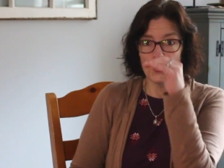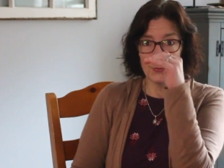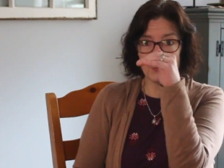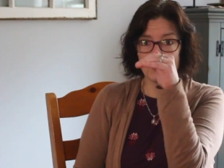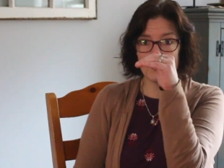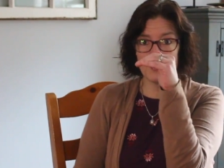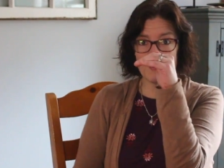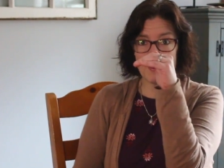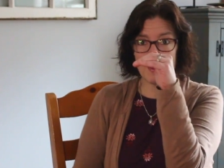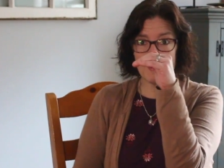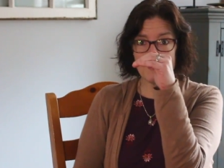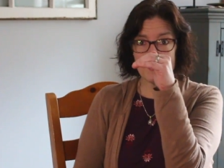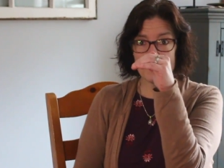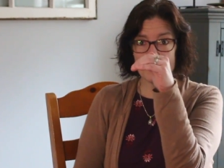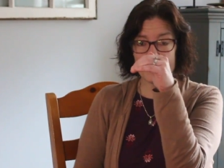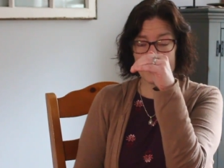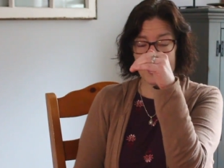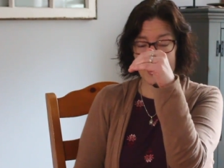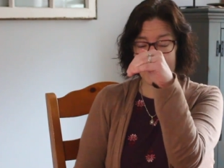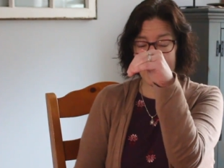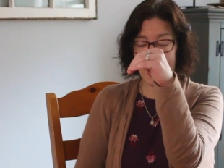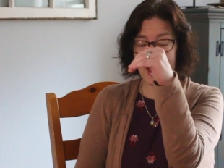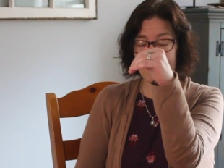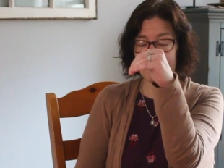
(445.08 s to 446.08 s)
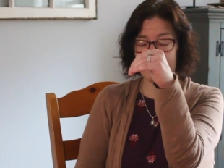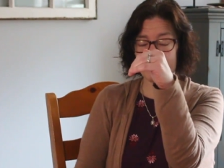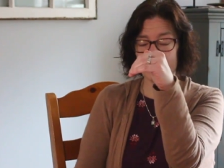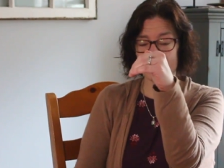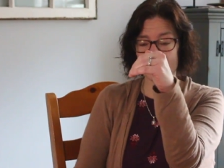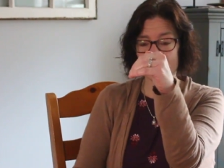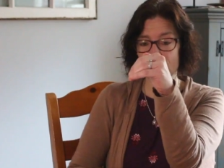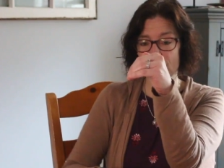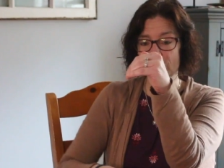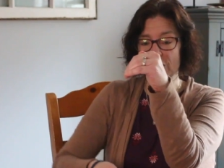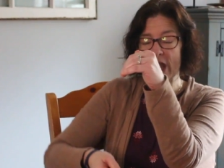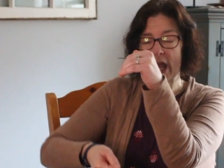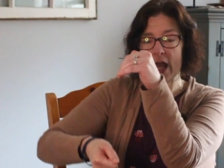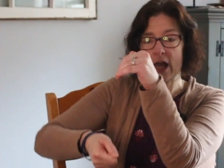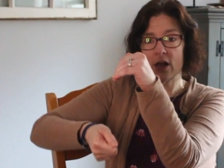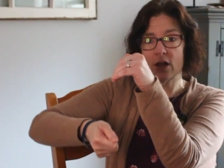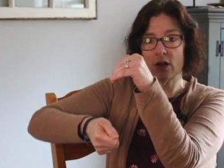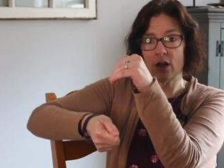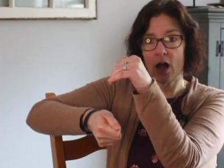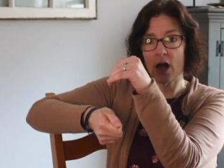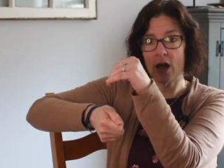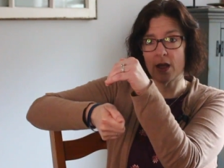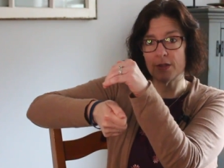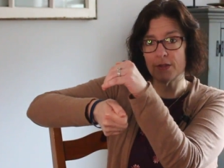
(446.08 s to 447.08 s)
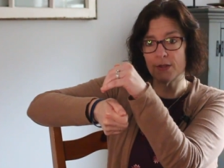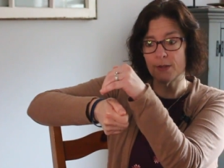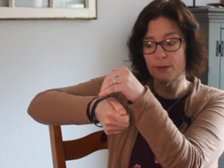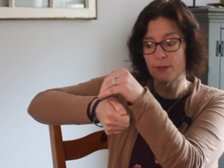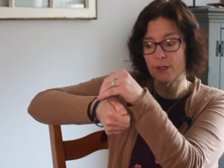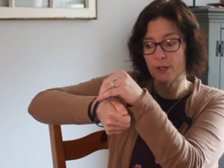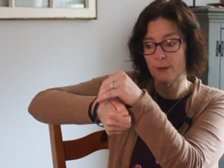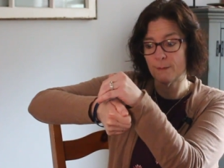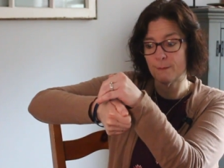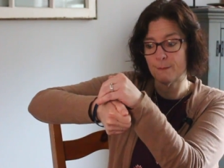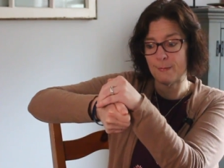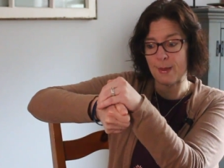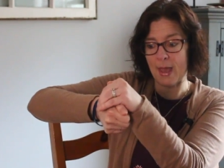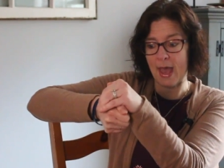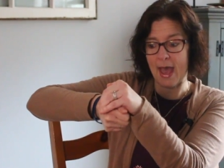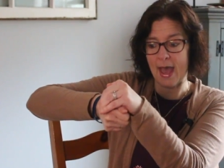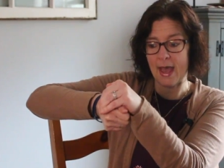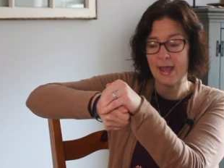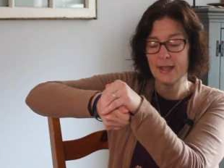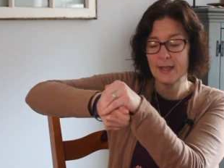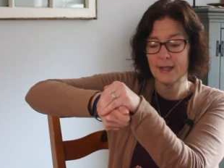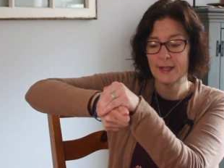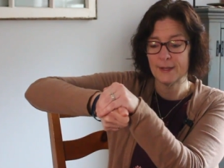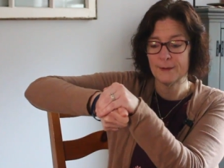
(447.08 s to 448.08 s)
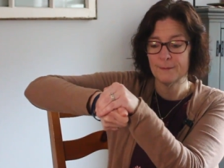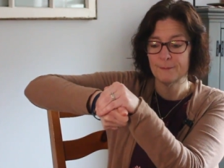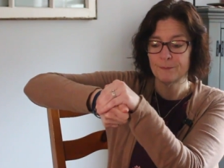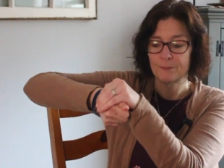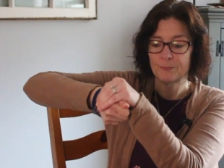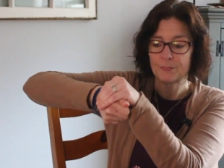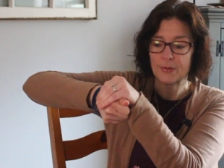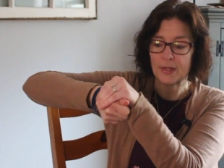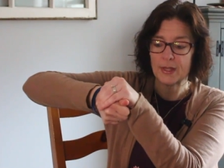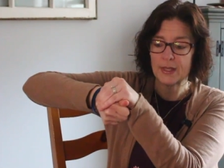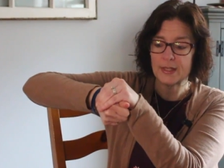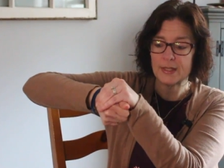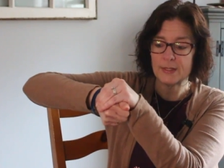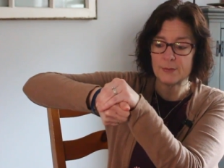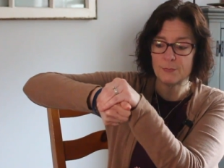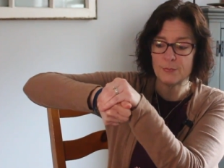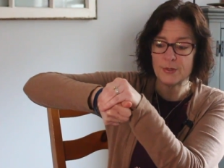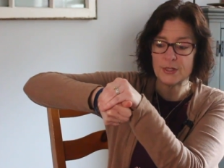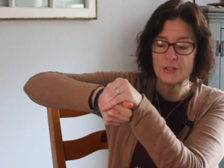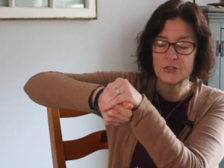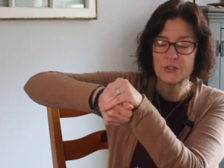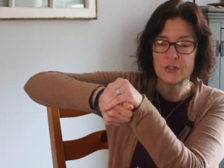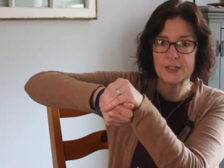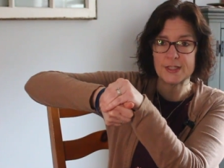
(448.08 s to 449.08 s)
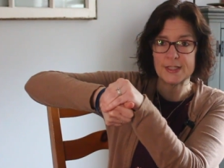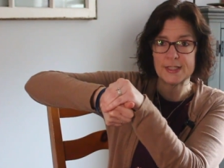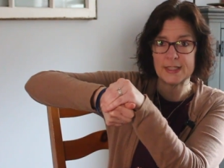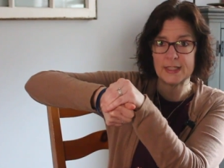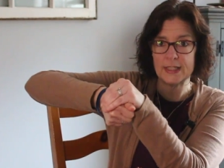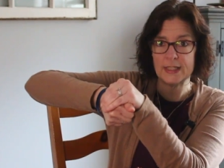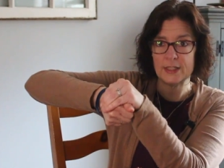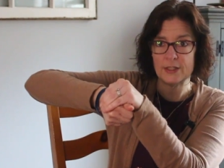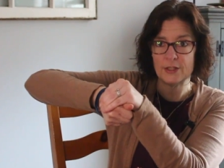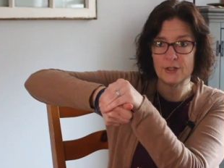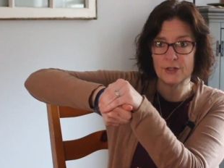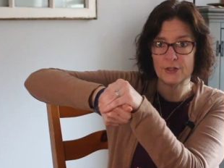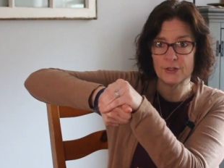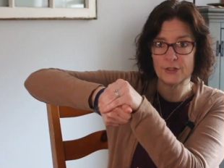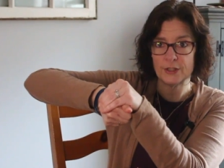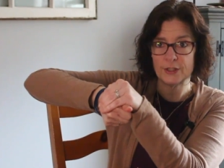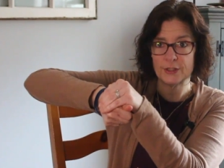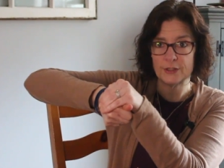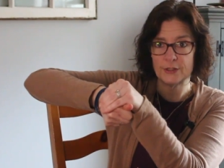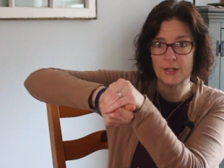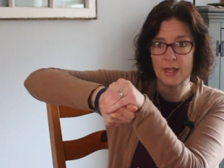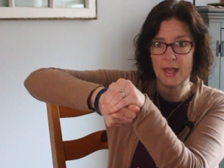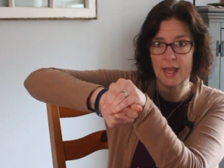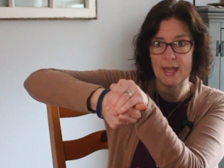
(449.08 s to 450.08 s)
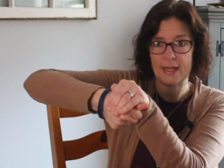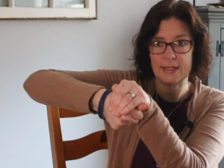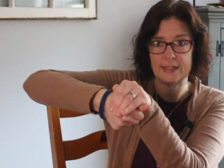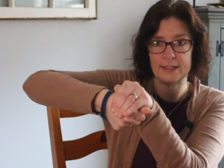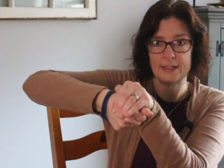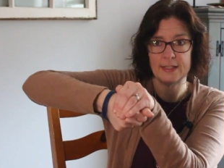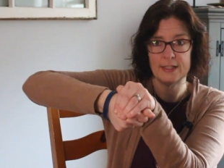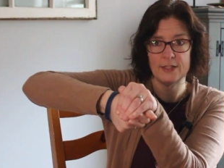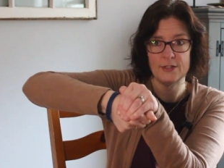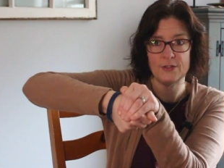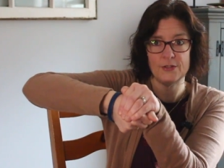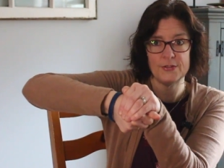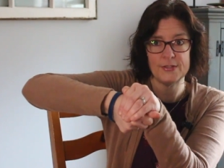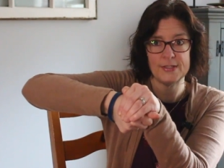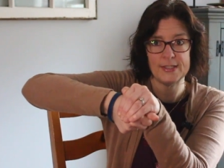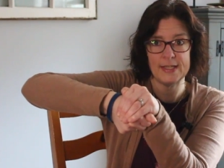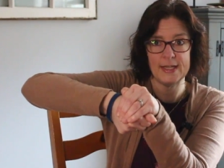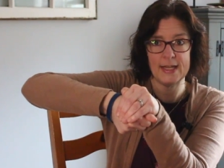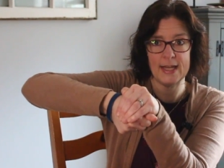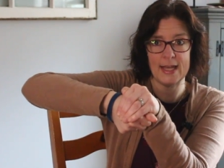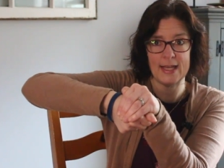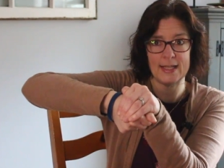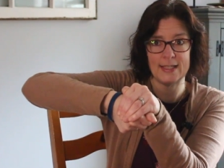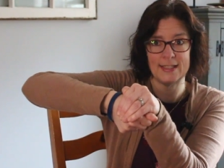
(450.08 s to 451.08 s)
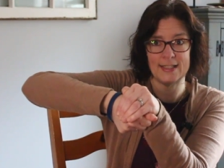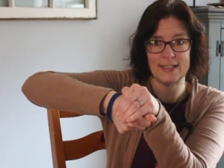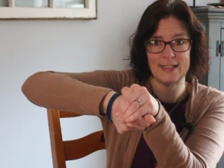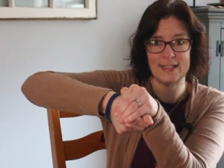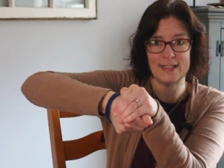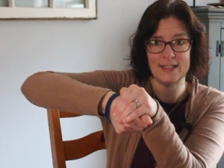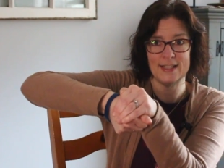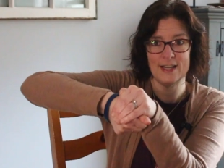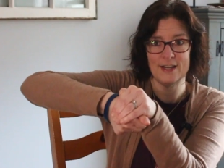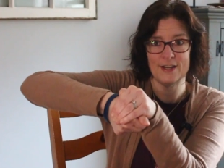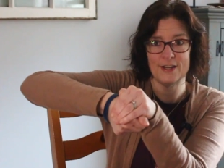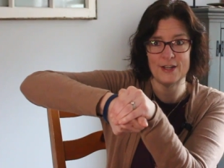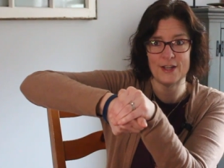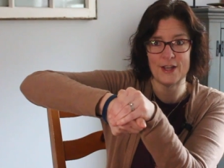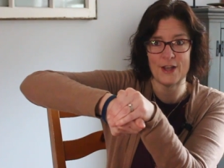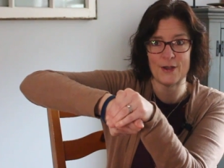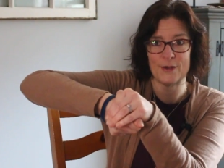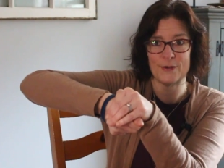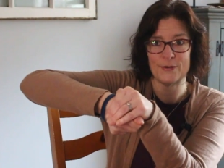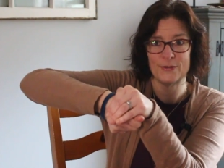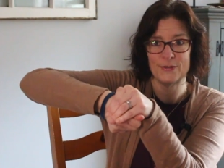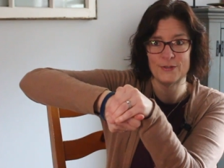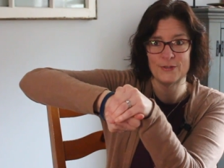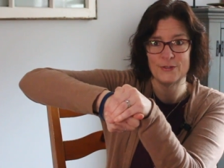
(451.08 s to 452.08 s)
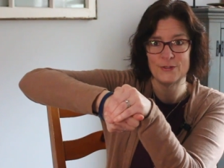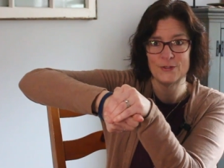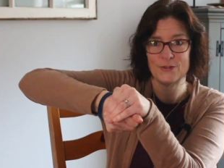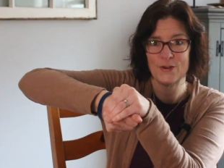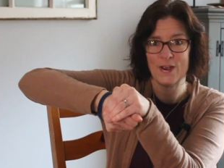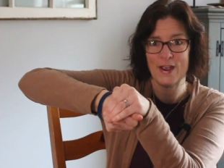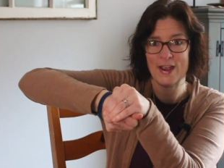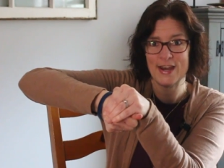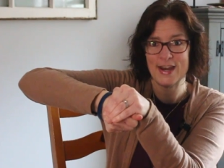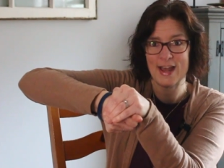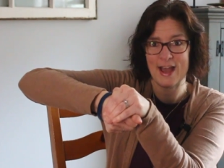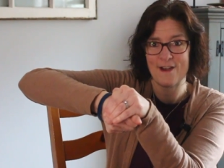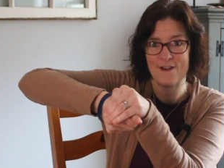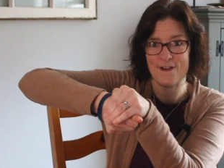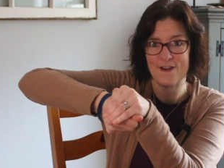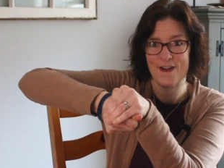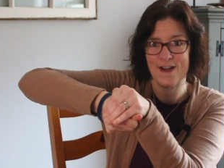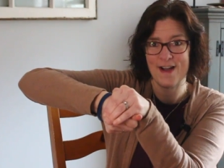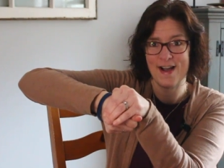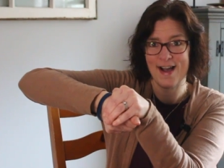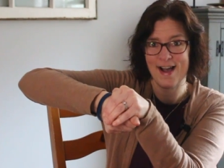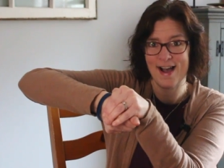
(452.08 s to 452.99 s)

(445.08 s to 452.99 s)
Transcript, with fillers: remember, they have their shell on their back and we just see their little head. Can you see it? There you go. Try it out.